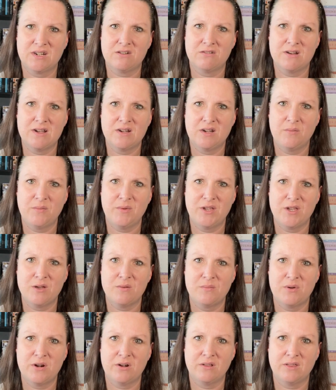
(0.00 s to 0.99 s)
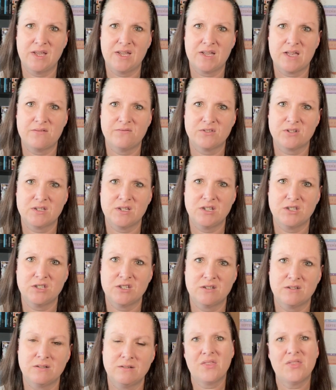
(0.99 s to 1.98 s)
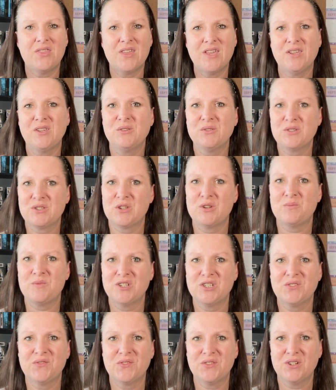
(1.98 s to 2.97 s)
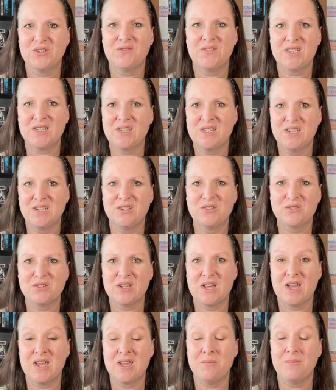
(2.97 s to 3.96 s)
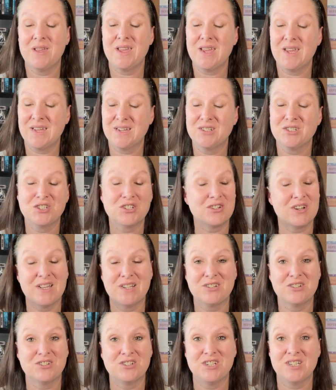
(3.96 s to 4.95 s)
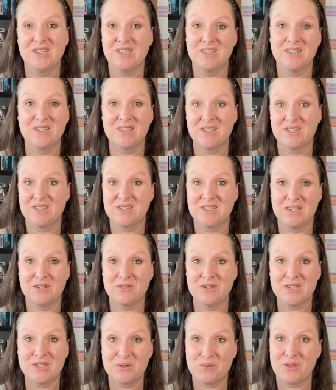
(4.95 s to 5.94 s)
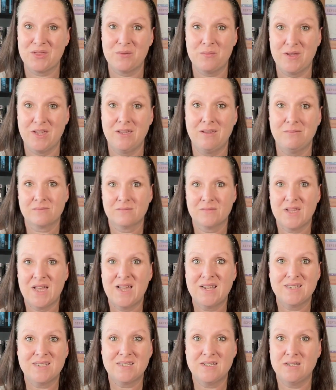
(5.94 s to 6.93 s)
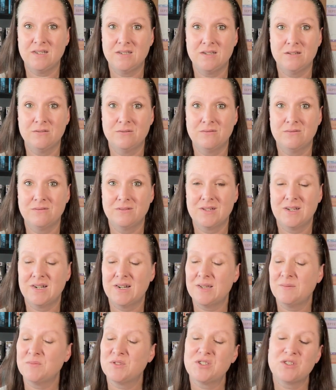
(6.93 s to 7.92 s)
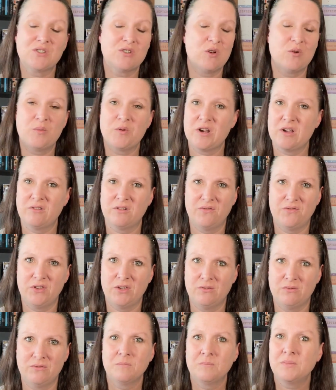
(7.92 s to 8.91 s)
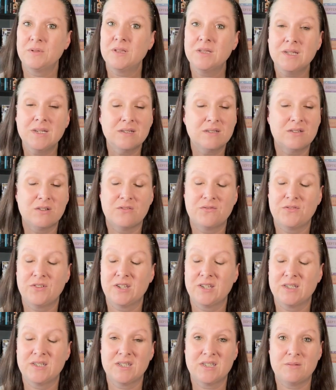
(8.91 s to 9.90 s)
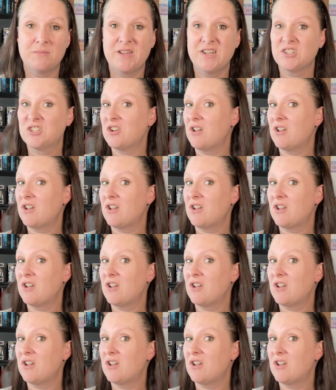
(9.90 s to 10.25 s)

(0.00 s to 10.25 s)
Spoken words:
around and become part of that conversation. Thank you so much for investing your time and your energy into this series with me. I see you, and I'm so proud of you. Please don't forget to smash